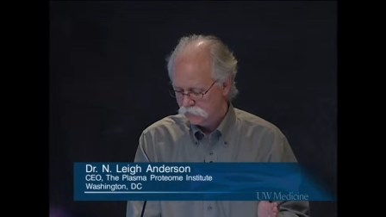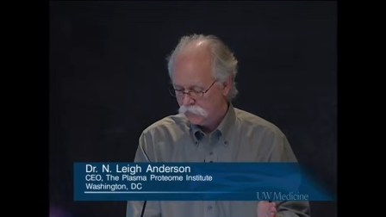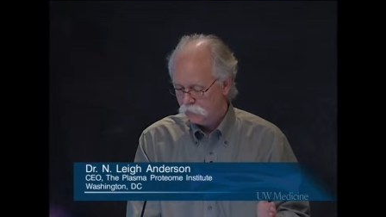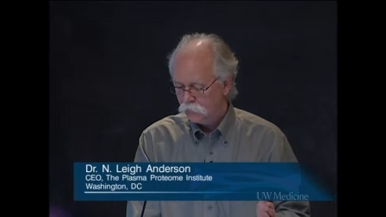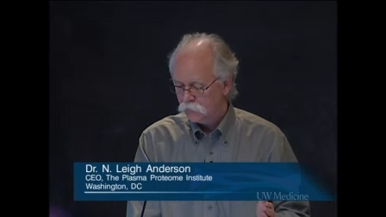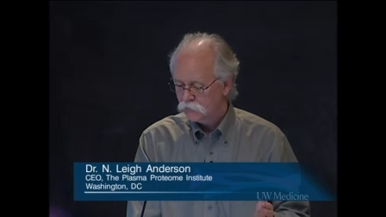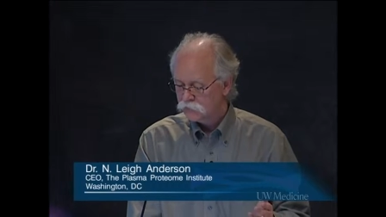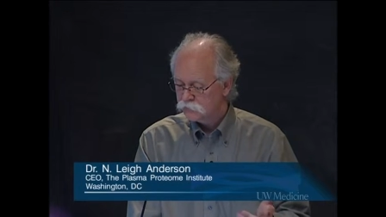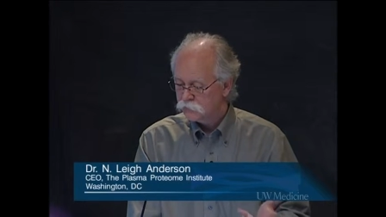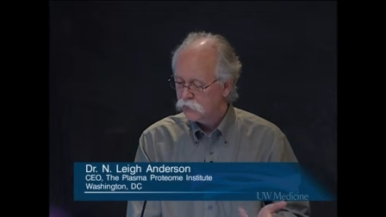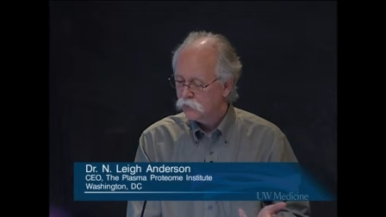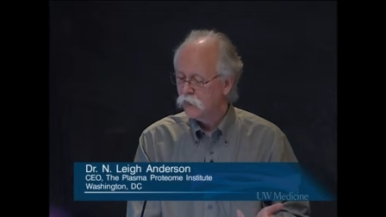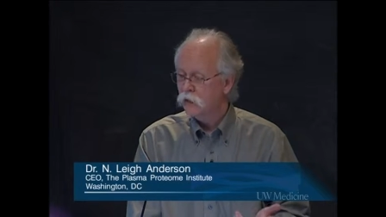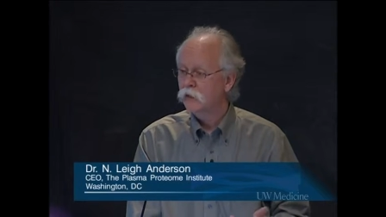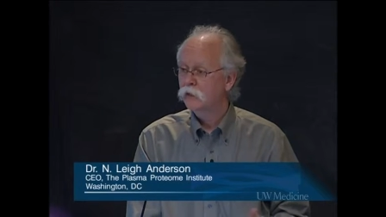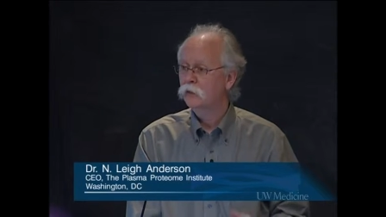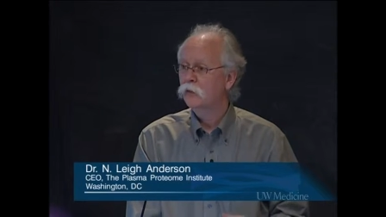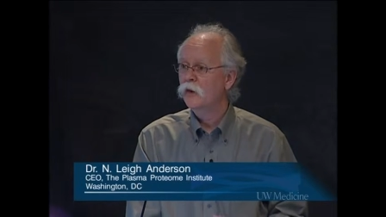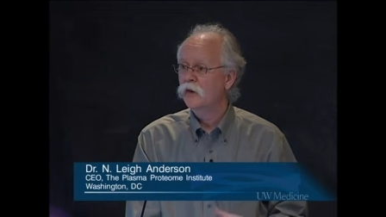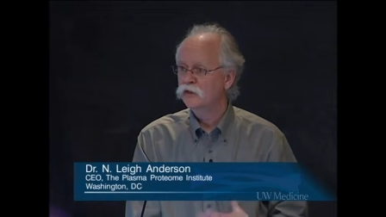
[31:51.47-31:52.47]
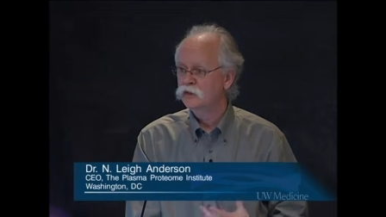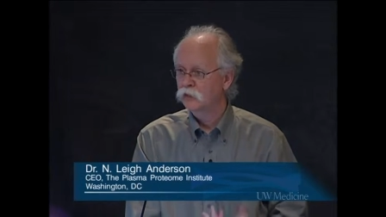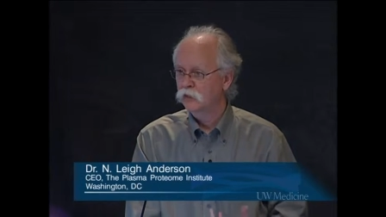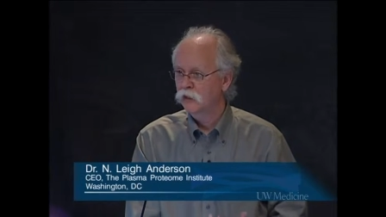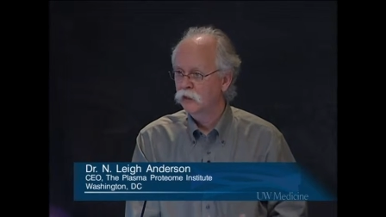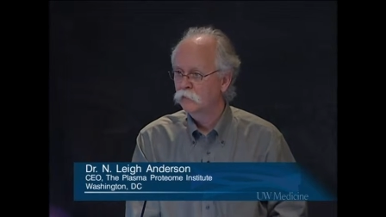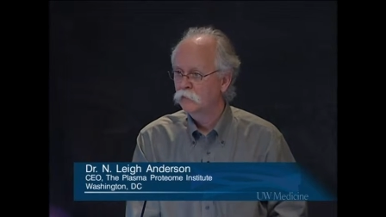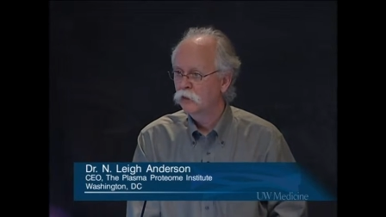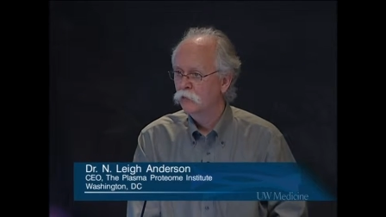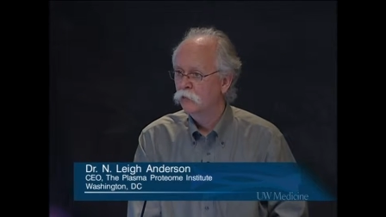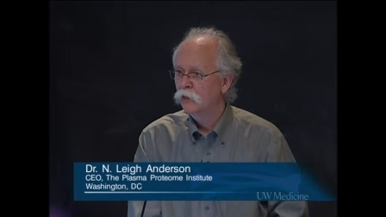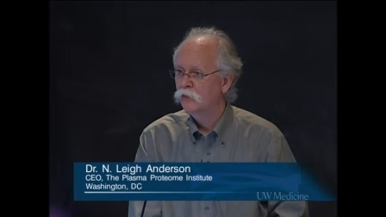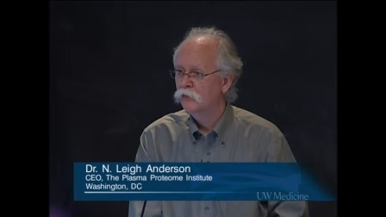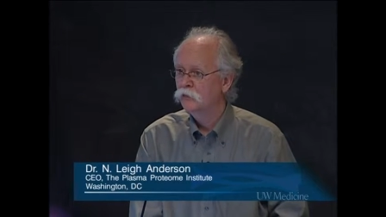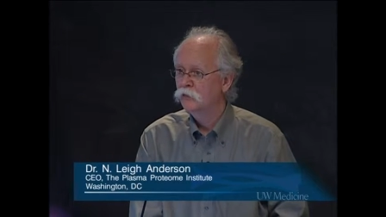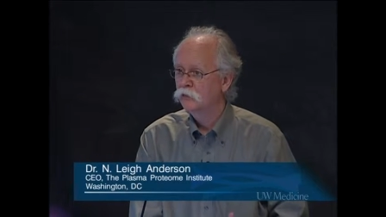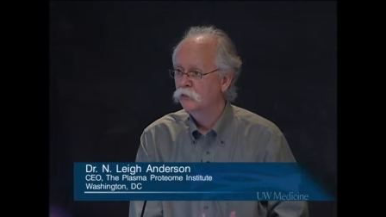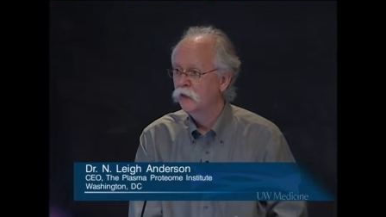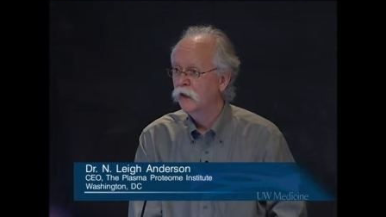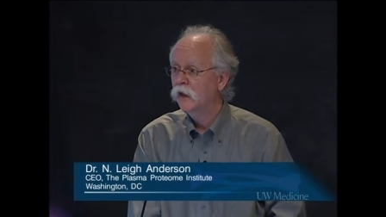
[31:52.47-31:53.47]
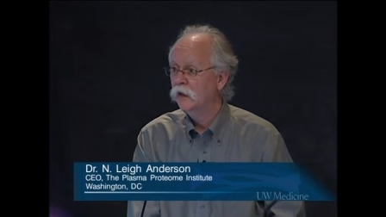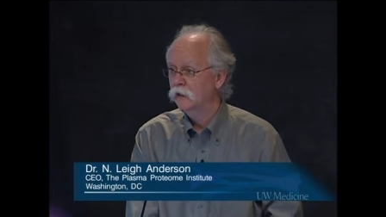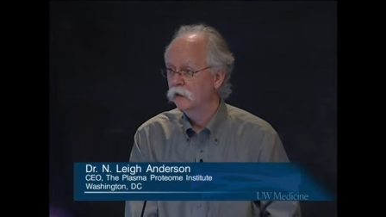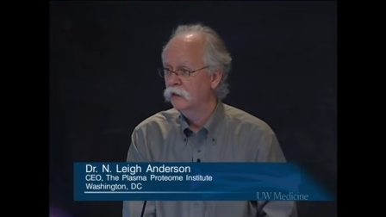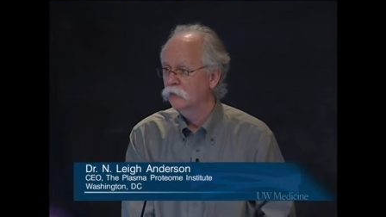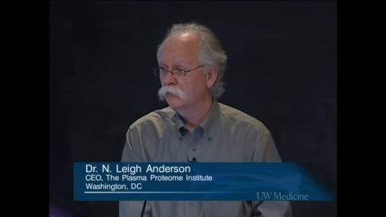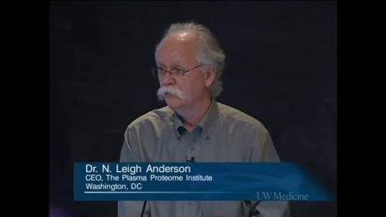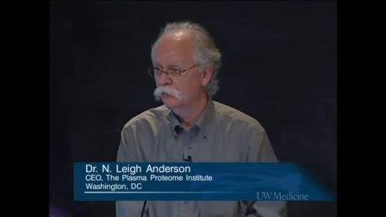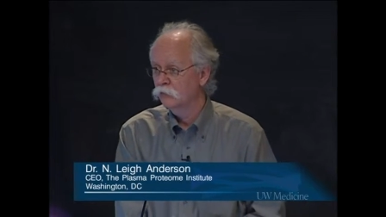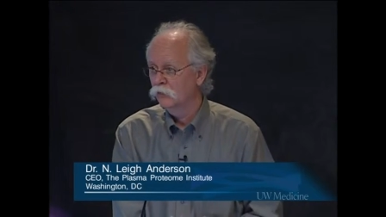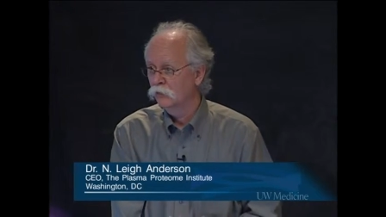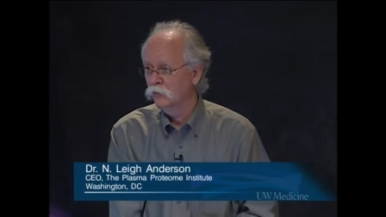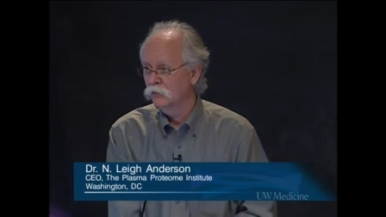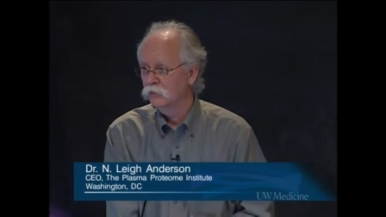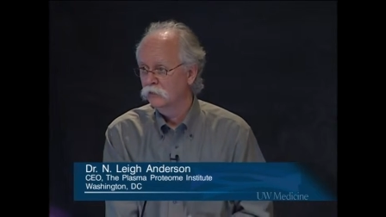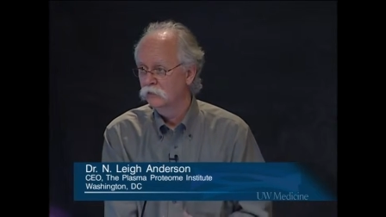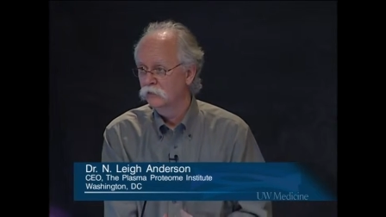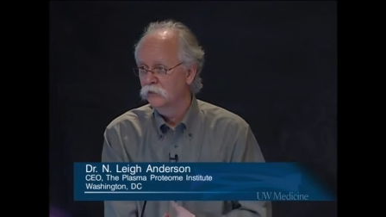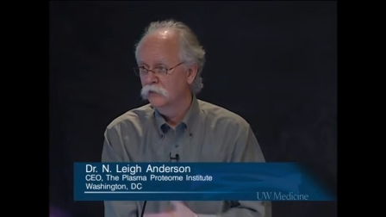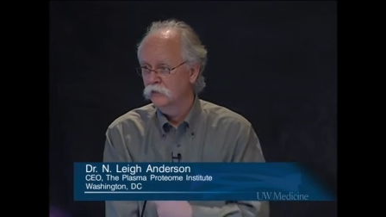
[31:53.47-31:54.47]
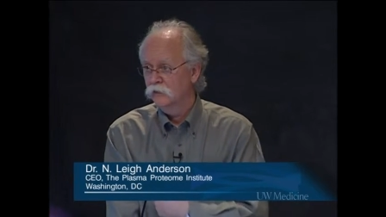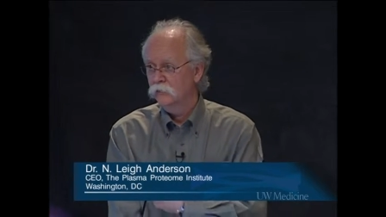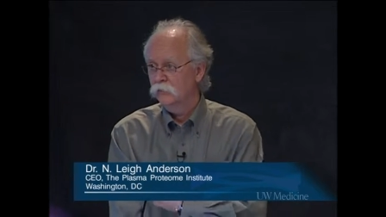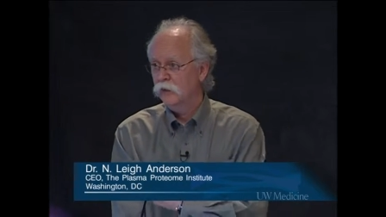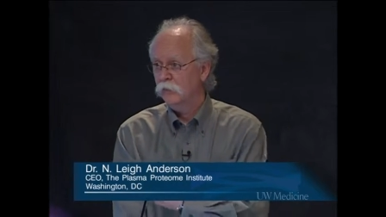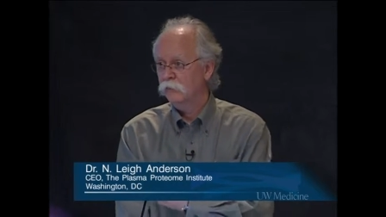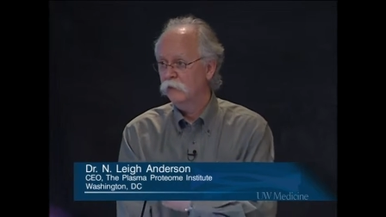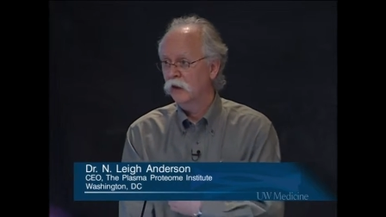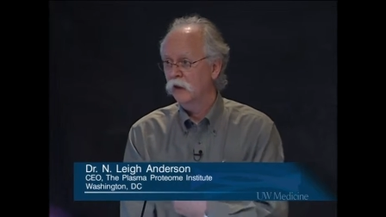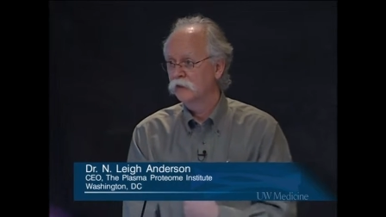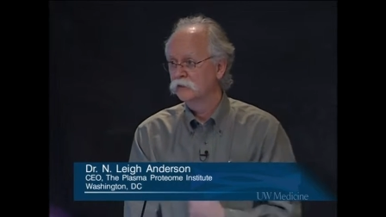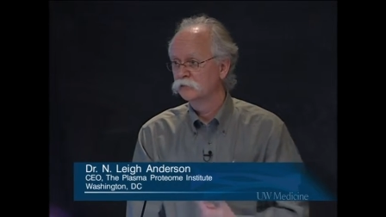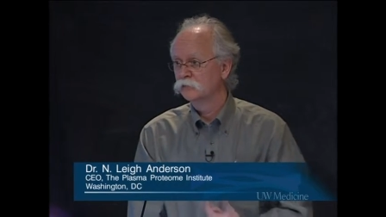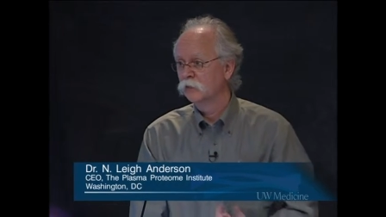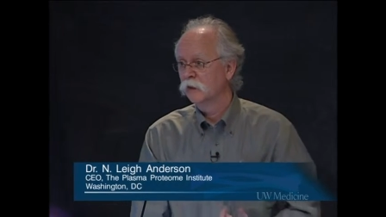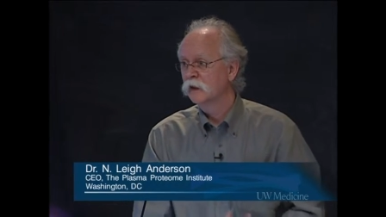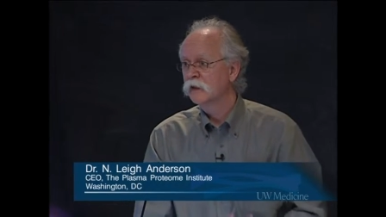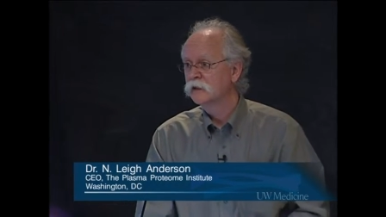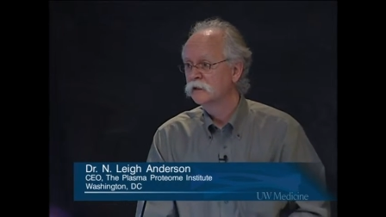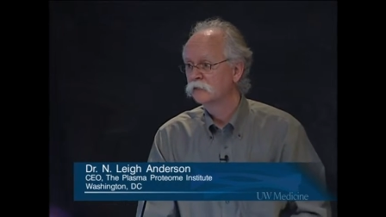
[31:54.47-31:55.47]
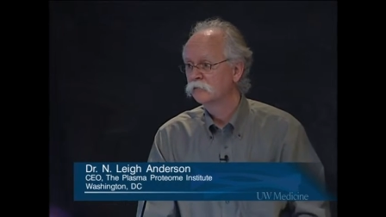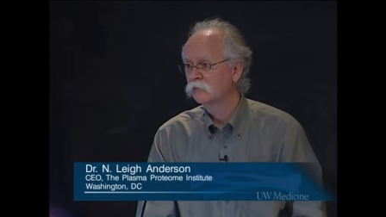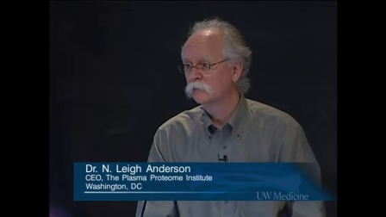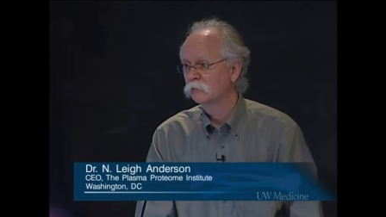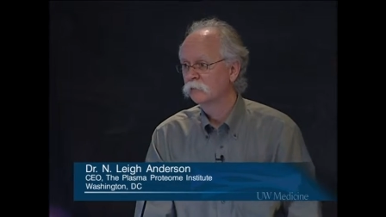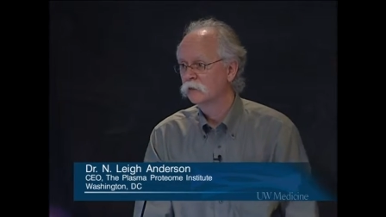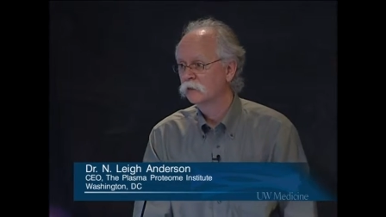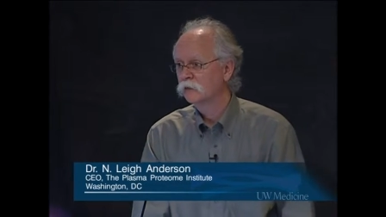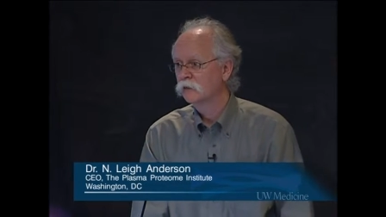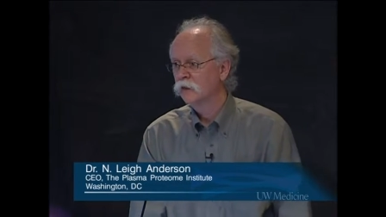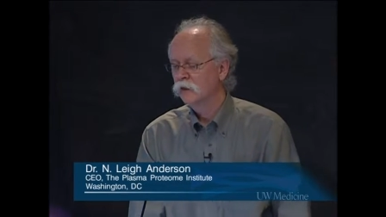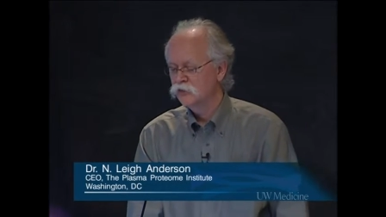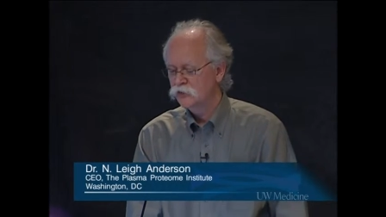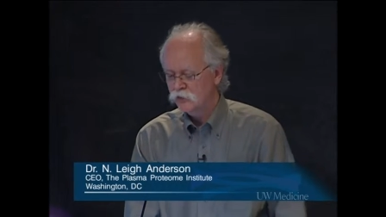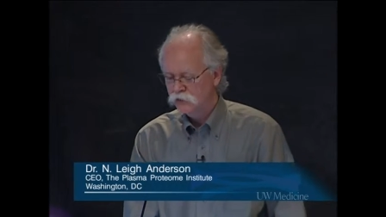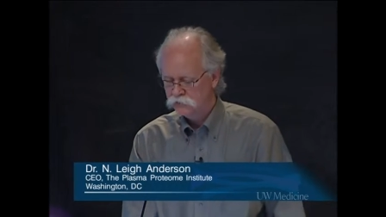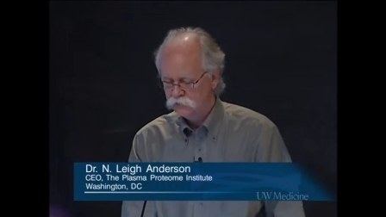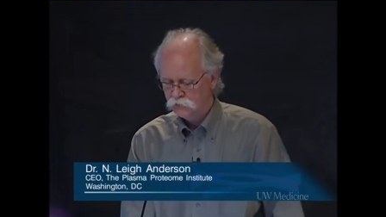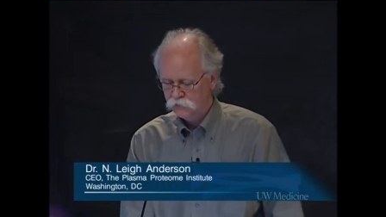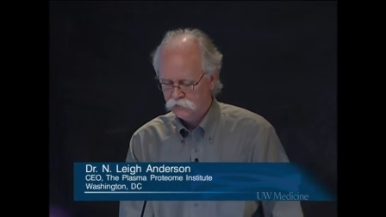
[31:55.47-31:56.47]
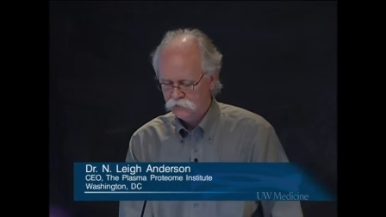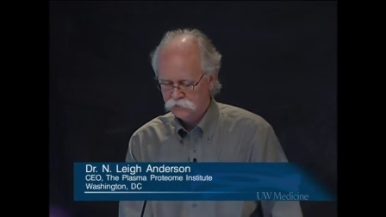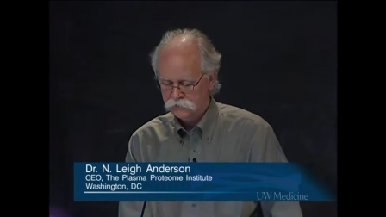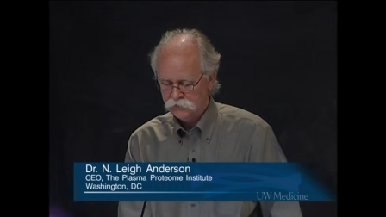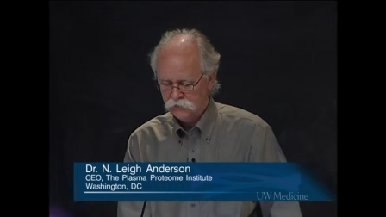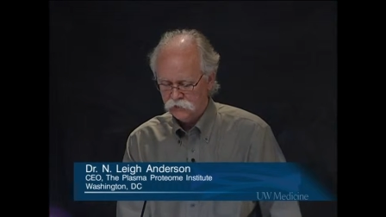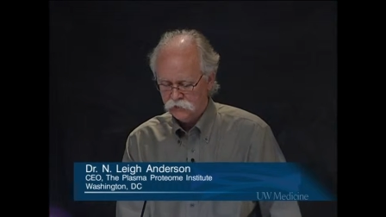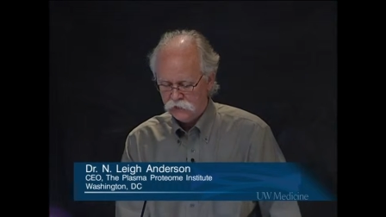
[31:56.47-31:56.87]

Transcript: There has been a lot of questioning about whether you get equimolar peptides released from the digestion of this.